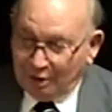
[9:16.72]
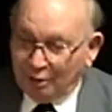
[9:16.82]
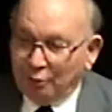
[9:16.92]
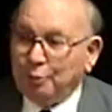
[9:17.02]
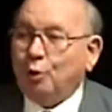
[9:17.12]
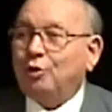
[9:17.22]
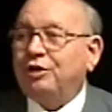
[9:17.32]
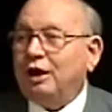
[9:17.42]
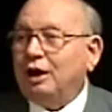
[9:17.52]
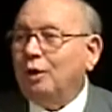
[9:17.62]
We both
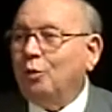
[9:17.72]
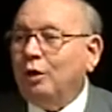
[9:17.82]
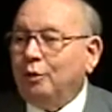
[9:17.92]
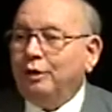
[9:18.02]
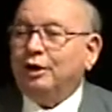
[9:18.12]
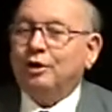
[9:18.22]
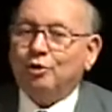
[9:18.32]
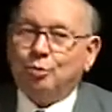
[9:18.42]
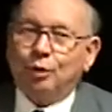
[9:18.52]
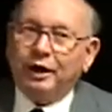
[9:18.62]
got on one. We could
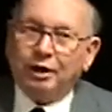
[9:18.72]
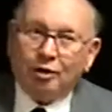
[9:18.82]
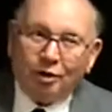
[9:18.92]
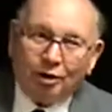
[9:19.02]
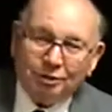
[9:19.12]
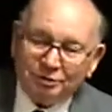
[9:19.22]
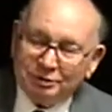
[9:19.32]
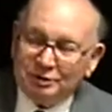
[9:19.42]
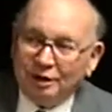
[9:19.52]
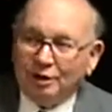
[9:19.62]
just break it off.
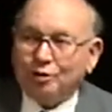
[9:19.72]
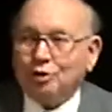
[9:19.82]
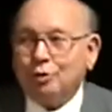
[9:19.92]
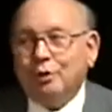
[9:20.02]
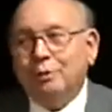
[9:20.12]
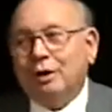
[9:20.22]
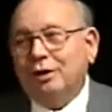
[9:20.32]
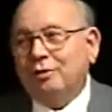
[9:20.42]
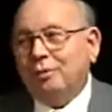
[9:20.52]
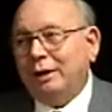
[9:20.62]
So we
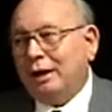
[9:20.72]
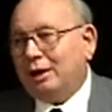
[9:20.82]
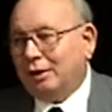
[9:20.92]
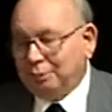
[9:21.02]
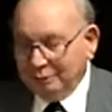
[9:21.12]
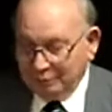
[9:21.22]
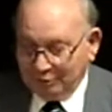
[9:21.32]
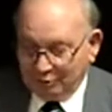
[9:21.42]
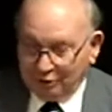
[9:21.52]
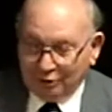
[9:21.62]
marched back up
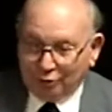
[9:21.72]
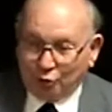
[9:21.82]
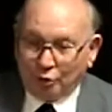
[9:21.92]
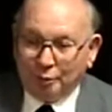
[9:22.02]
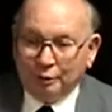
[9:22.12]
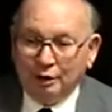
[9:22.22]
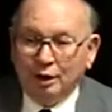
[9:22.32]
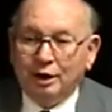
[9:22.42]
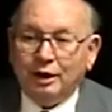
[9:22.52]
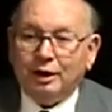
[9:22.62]
to see the
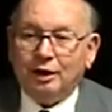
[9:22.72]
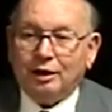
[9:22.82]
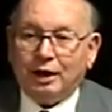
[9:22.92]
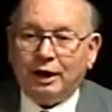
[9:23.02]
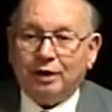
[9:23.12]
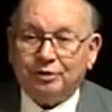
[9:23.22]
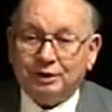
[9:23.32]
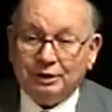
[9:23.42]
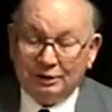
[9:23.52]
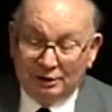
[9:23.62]
foreman. He
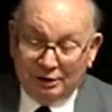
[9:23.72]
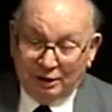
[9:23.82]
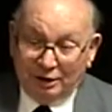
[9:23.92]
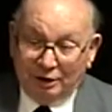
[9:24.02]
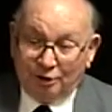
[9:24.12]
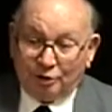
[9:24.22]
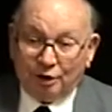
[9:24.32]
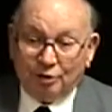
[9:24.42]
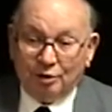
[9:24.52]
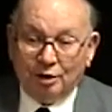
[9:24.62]
laughed. He
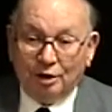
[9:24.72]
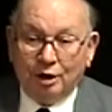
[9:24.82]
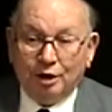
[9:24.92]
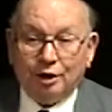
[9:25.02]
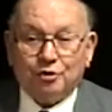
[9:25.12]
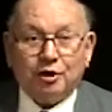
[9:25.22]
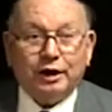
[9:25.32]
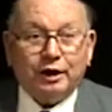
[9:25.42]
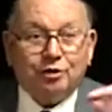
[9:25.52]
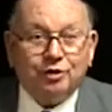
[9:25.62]
said, "It's the
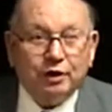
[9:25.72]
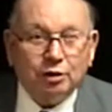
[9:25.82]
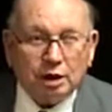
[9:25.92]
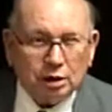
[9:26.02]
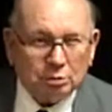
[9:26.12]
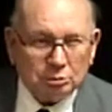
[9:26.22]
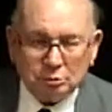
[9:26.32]
next field down."